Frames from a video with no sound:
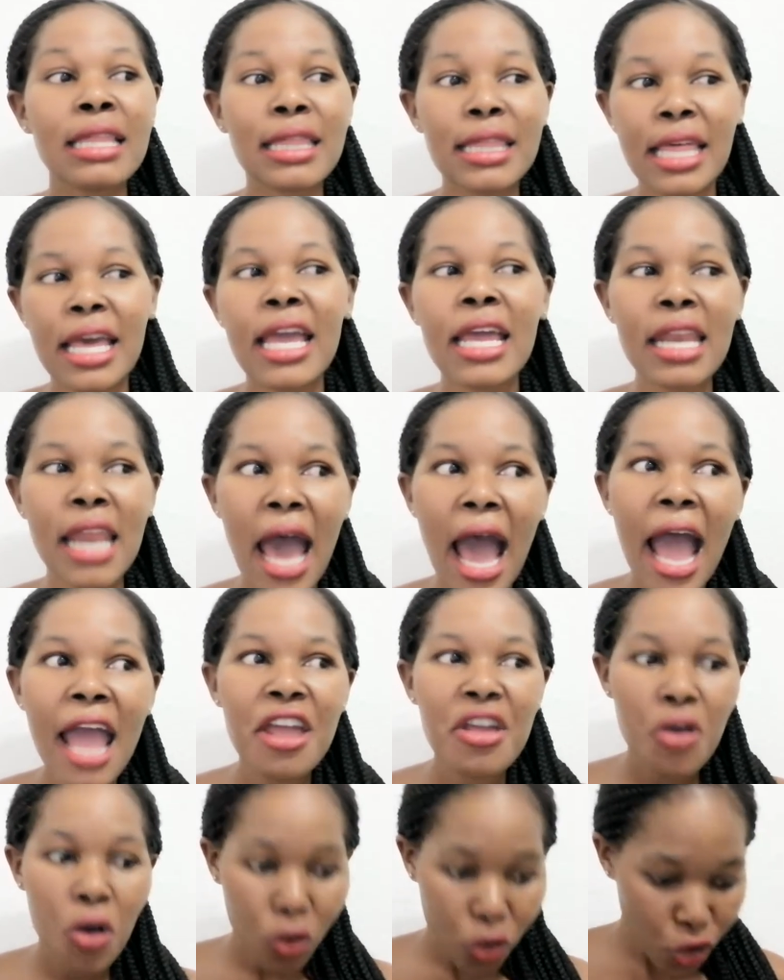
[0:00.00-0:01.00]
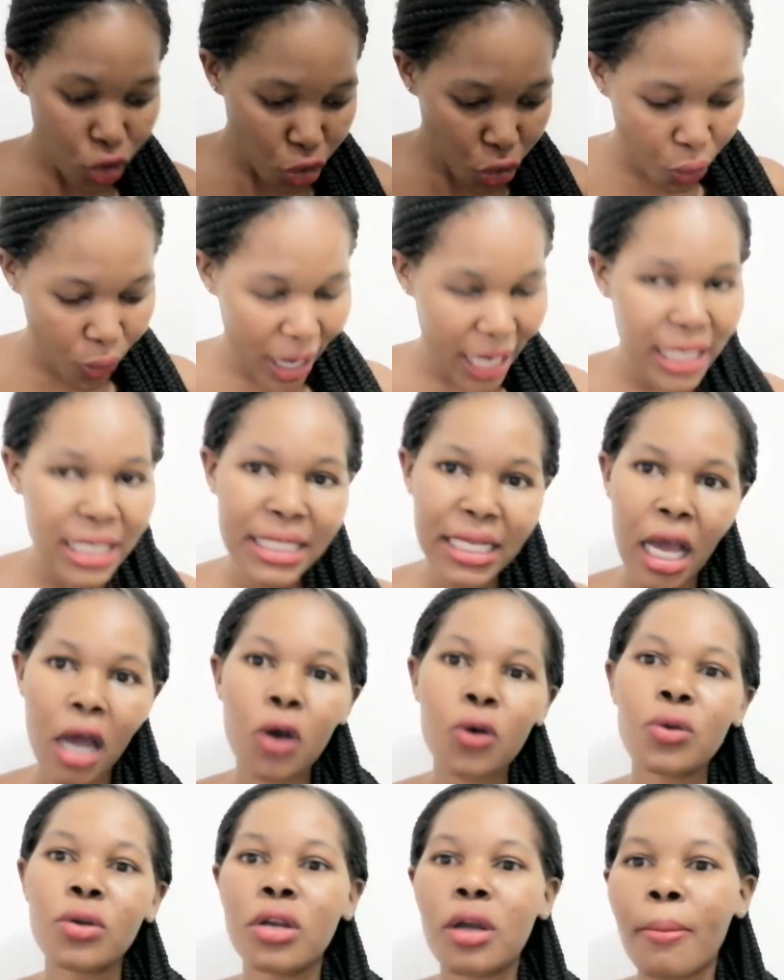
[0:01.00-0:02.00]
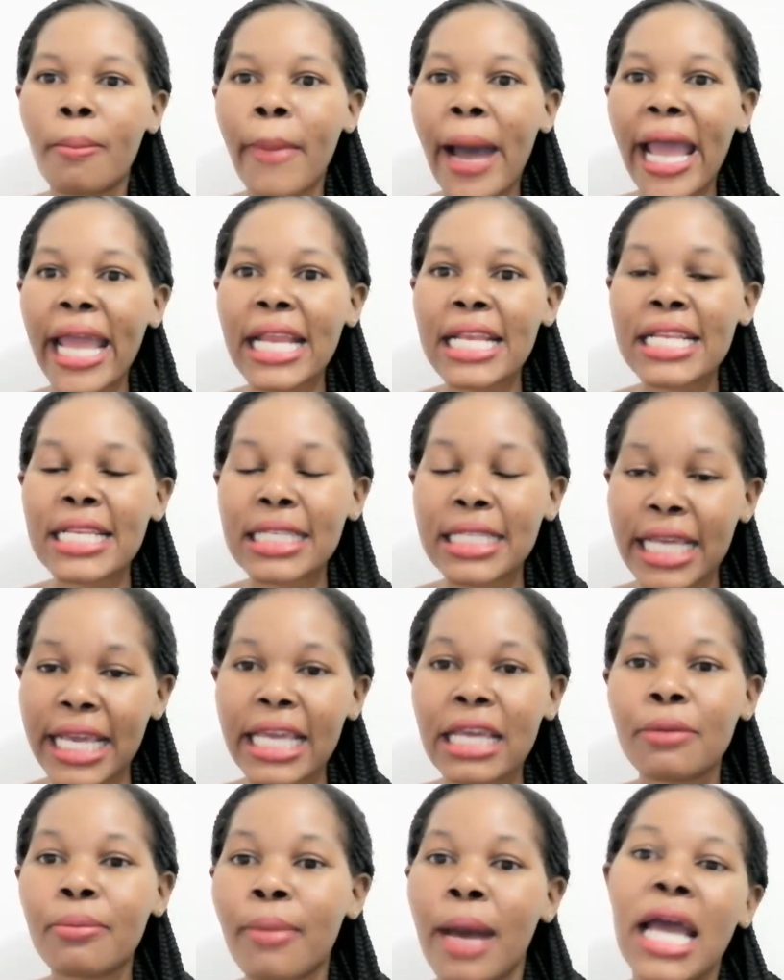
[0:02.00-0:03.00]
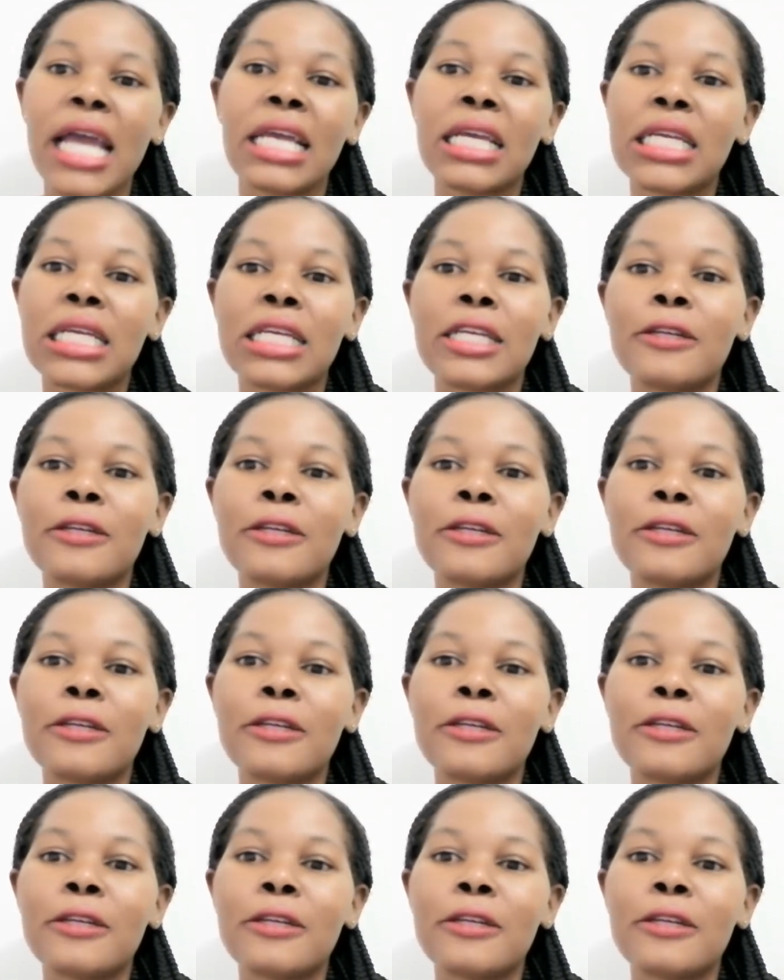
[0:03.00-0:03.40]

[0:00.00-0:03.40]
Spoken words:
then I also write down my daily